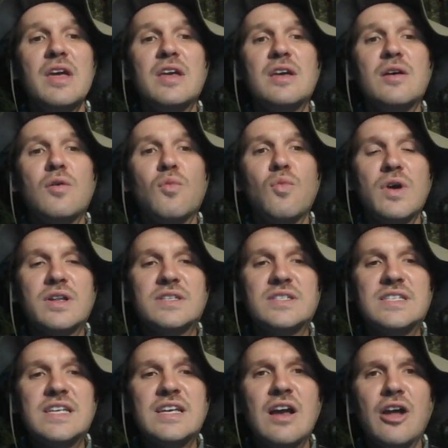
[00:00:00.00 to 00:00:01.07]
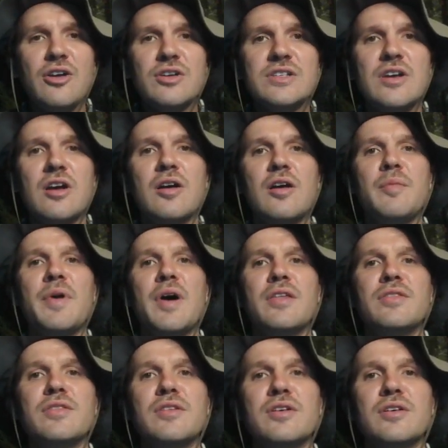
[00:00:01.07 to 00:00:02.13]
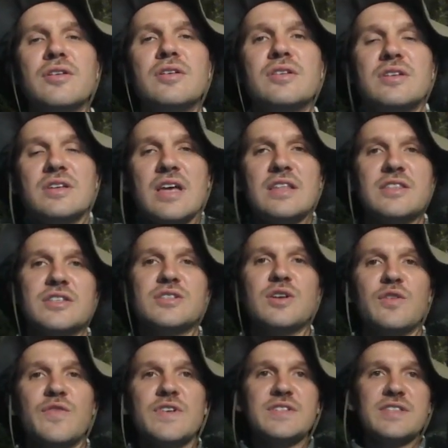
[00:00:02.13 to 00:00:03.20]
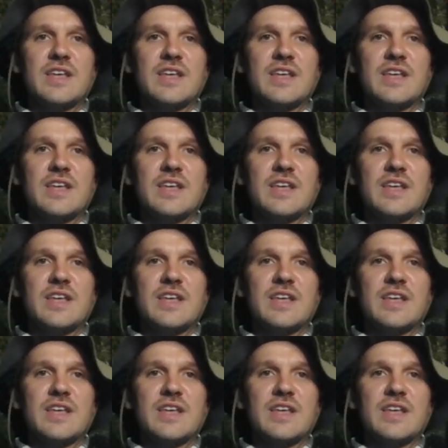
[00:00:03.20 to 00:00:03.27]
When sea otters are up at the surface, they